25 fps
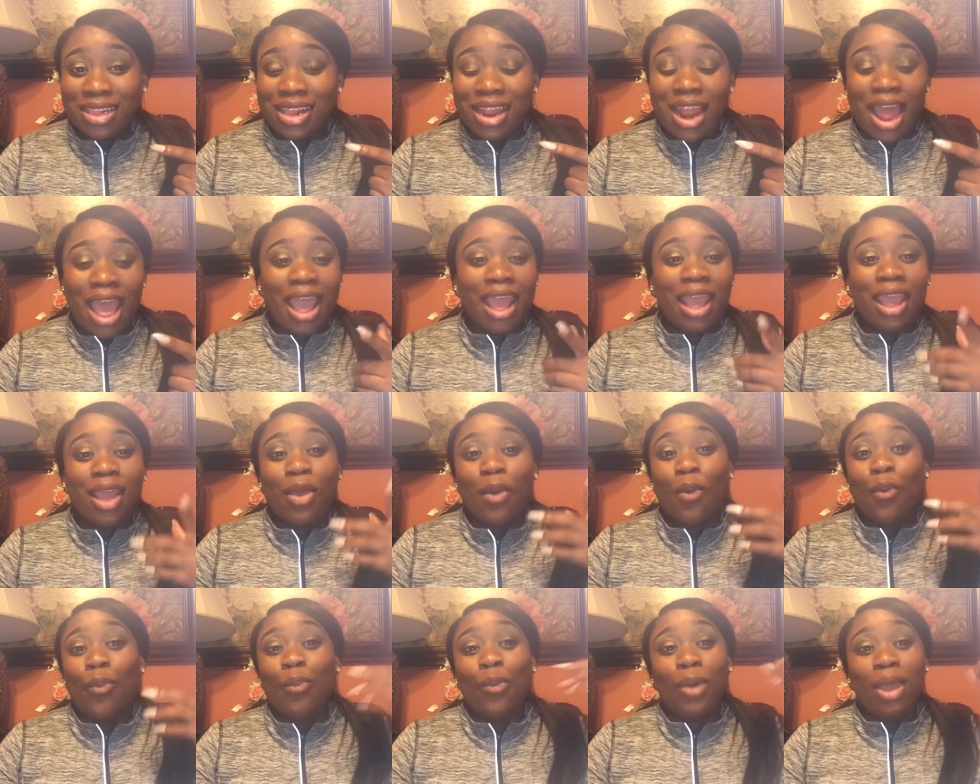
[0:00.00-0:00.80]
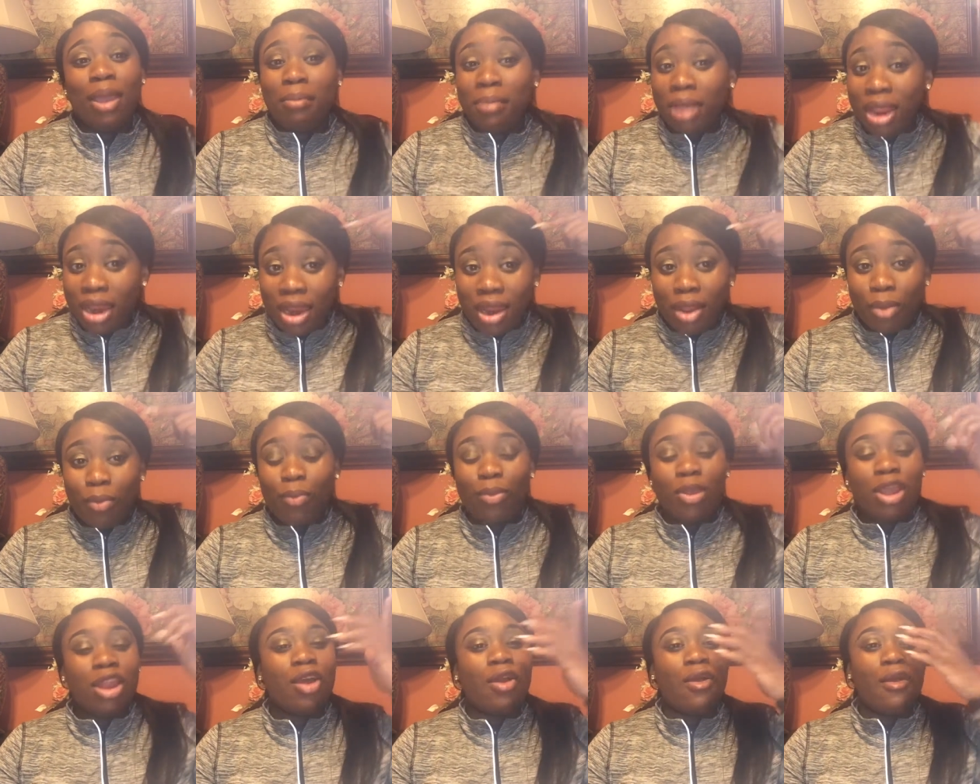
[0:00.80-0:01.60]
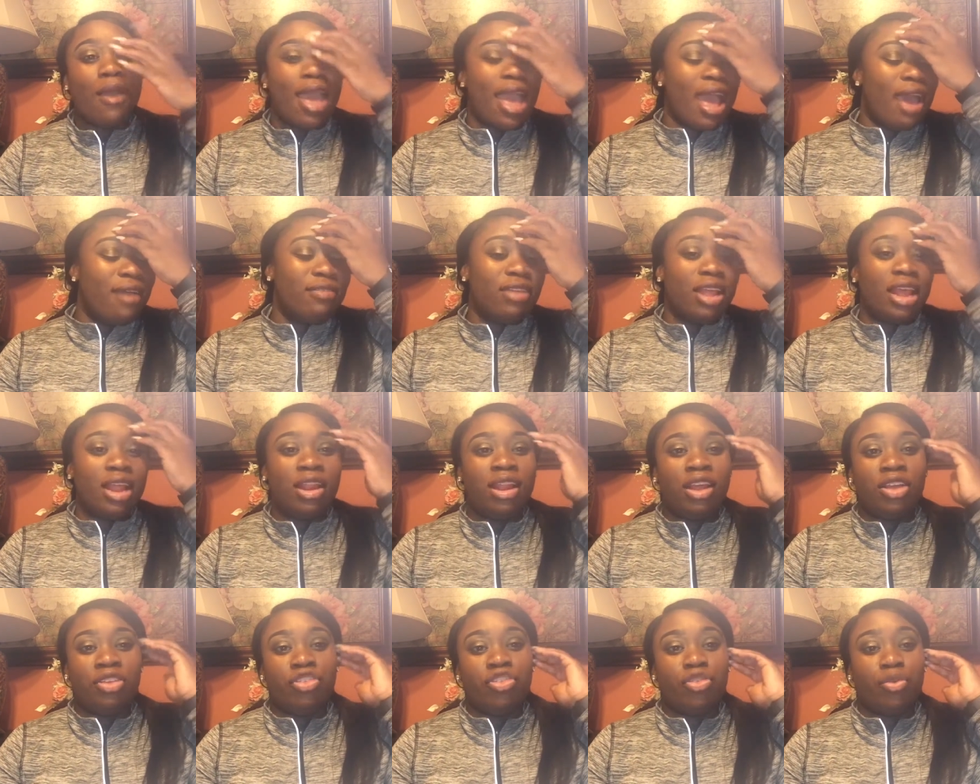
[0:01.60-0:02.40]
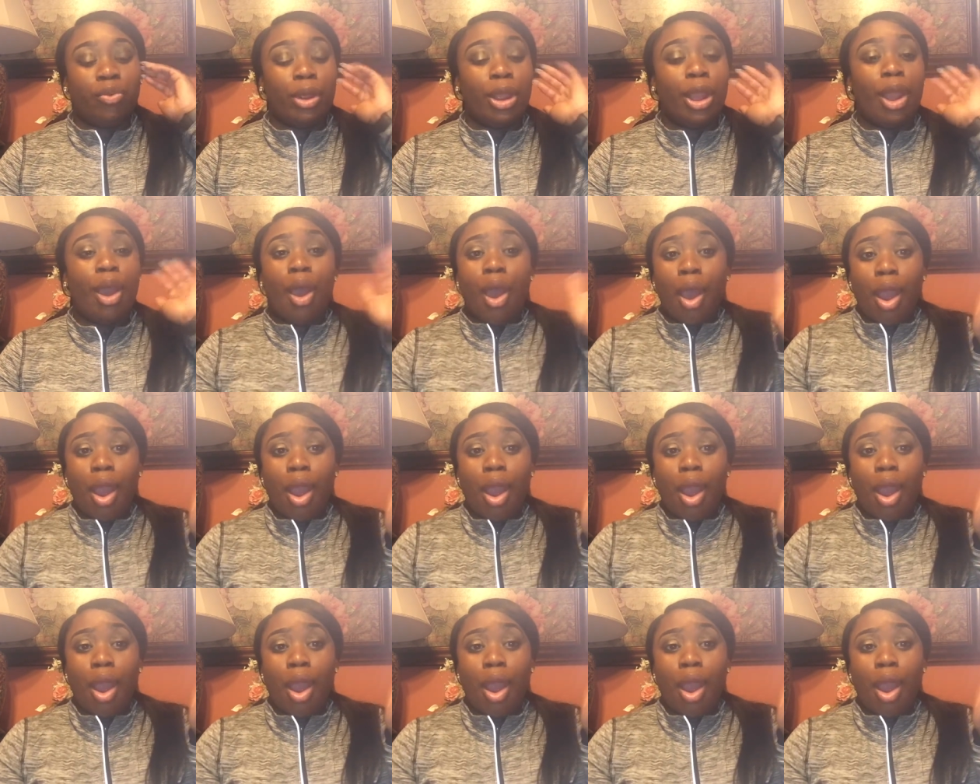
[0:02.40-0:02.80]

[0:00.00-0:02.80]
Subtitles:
Like women, we don't have that luxury.